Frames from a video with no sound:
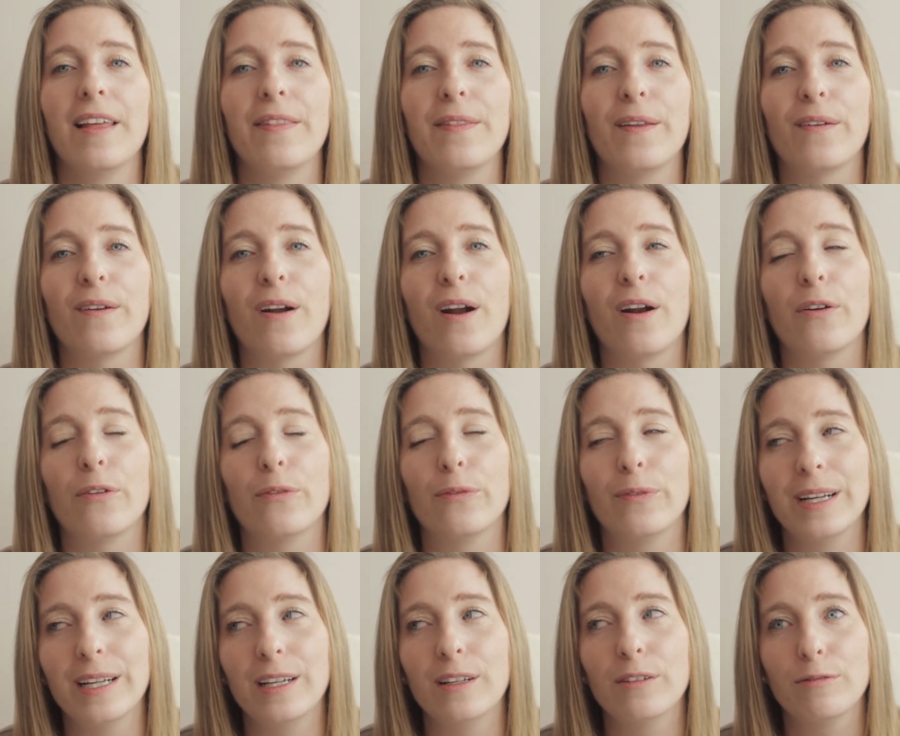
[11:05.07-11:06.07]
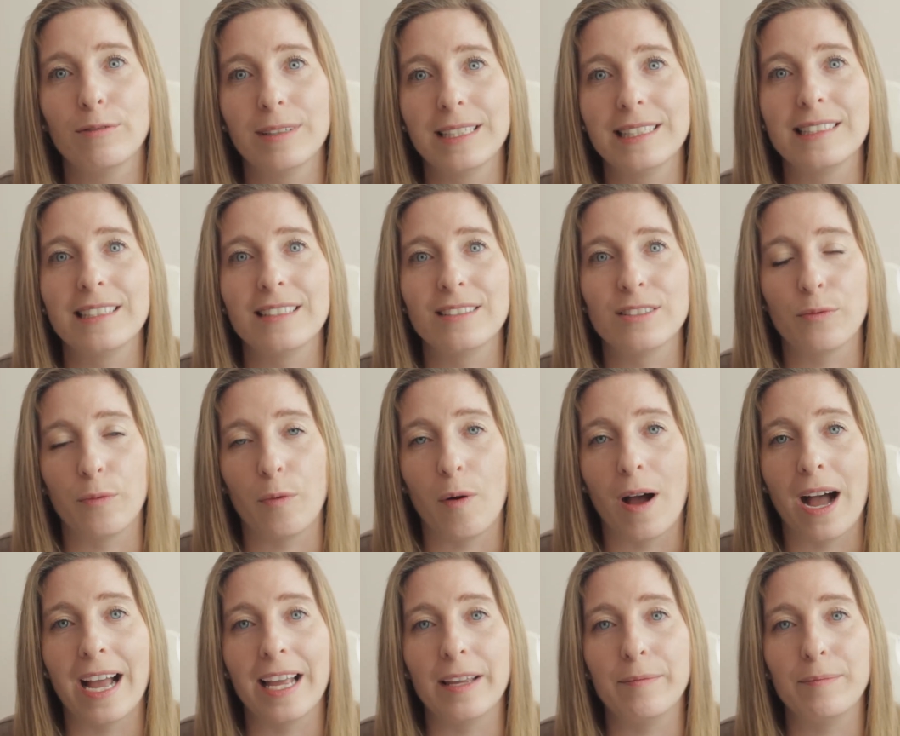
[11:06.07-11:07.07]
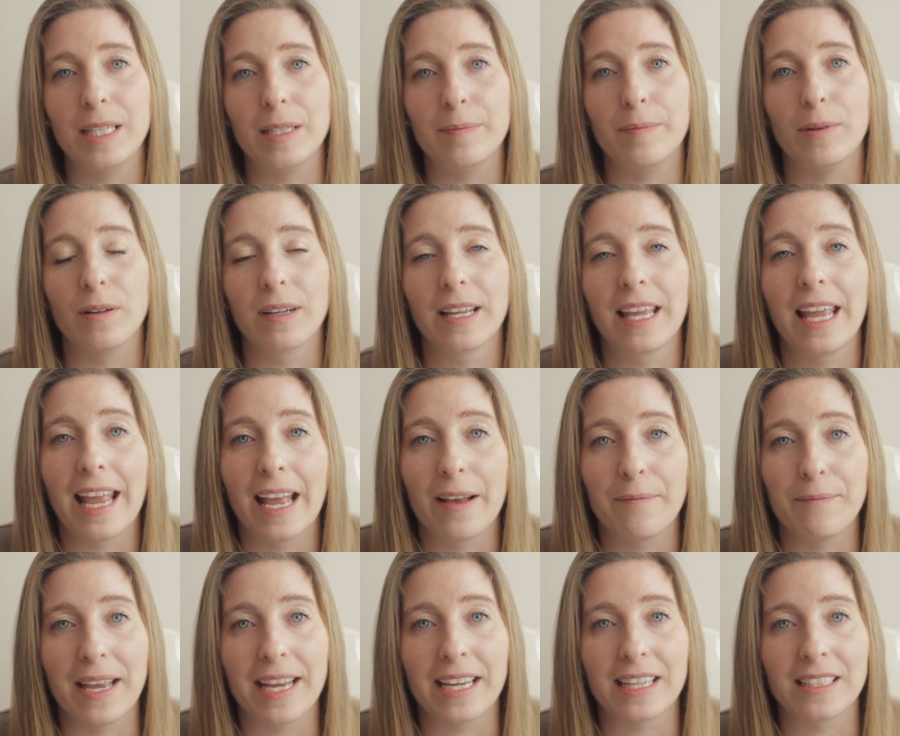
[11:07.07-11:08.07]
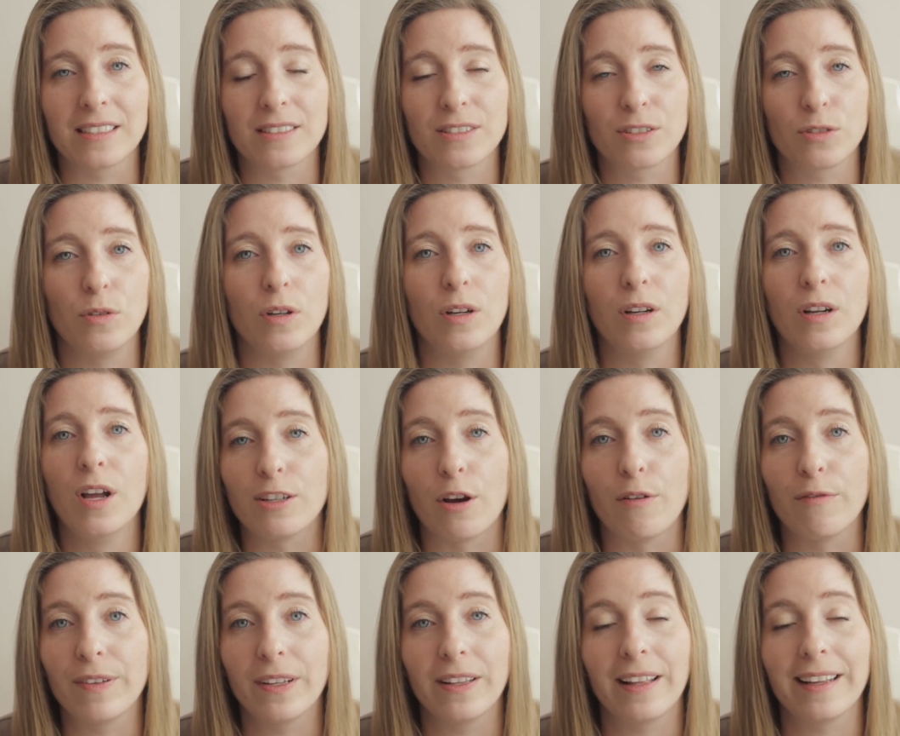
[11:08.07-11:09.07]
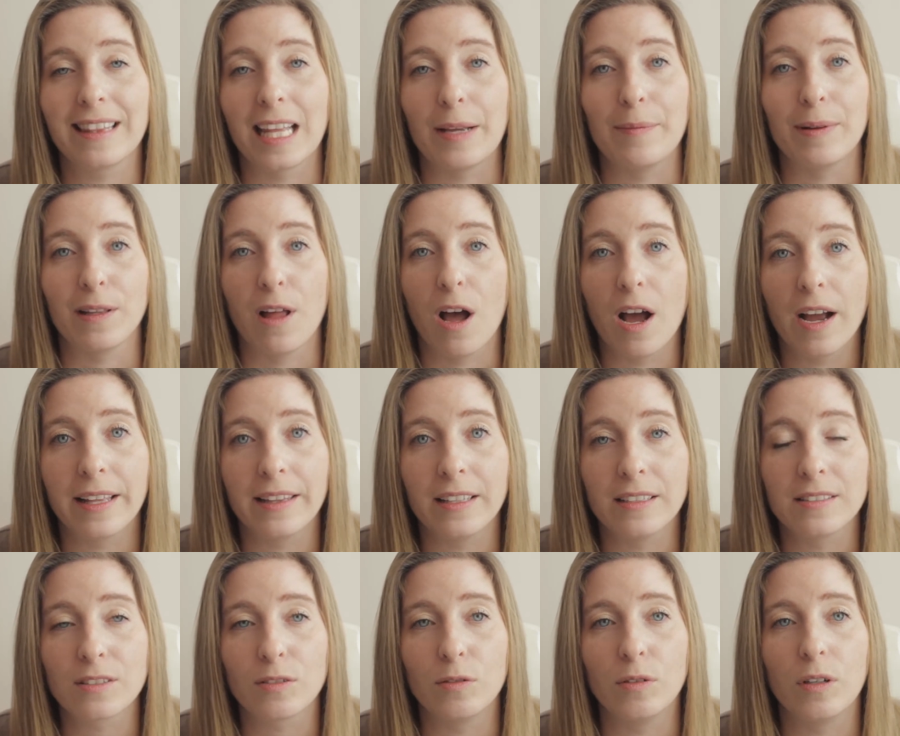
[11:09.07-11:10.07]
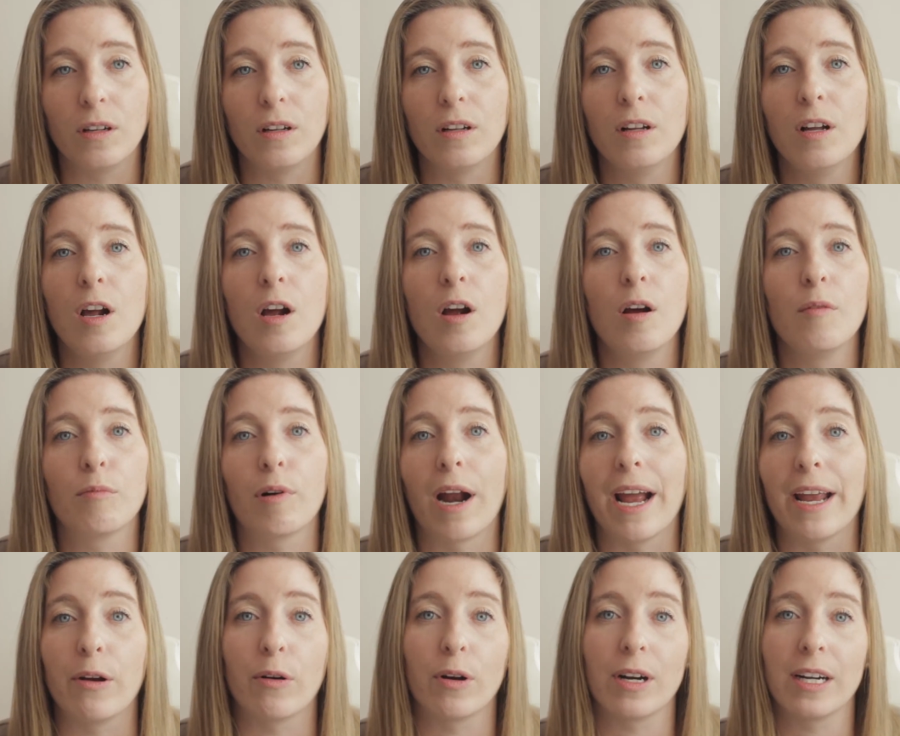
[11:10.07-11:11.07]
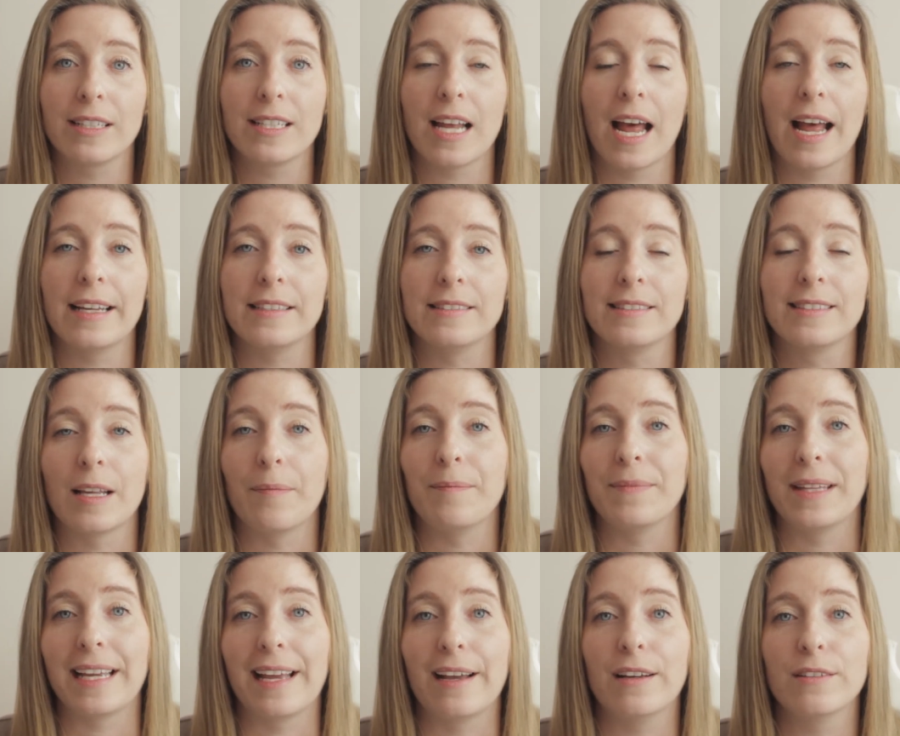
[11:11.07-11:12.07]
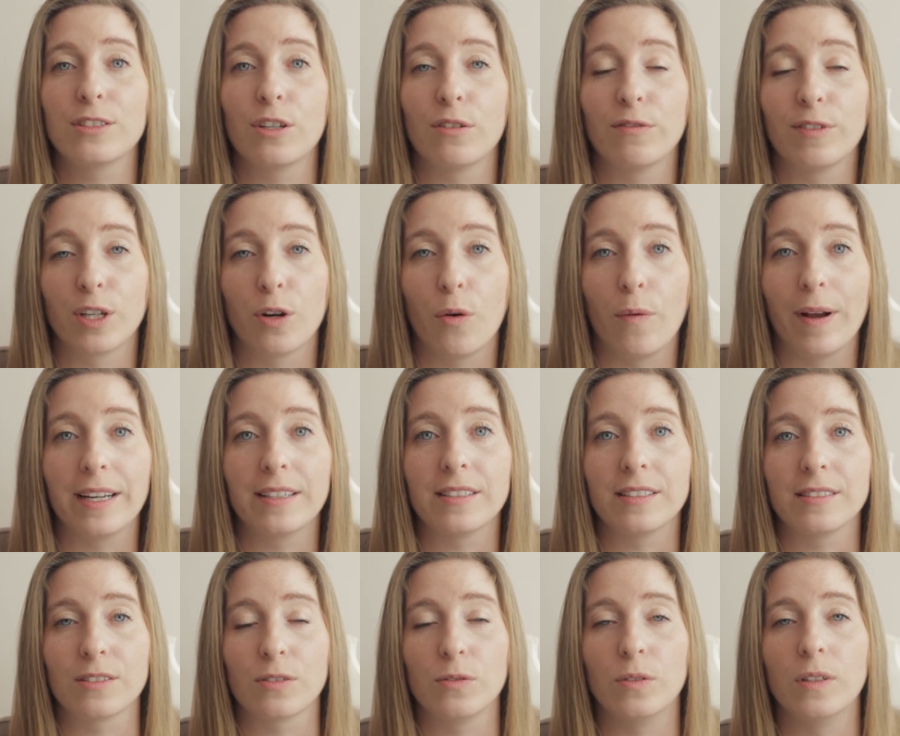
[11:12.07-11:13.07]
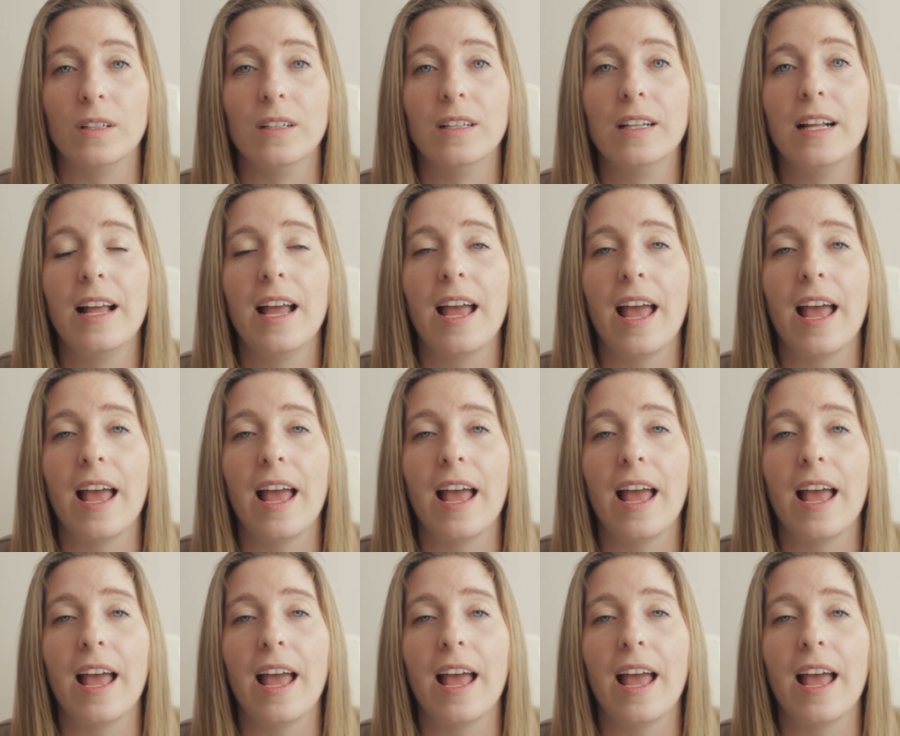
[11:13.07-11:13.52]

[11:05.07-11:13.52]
There are real reasons why people can't make it to school, don't feel like they belong in the school, prioritize something else over going to school.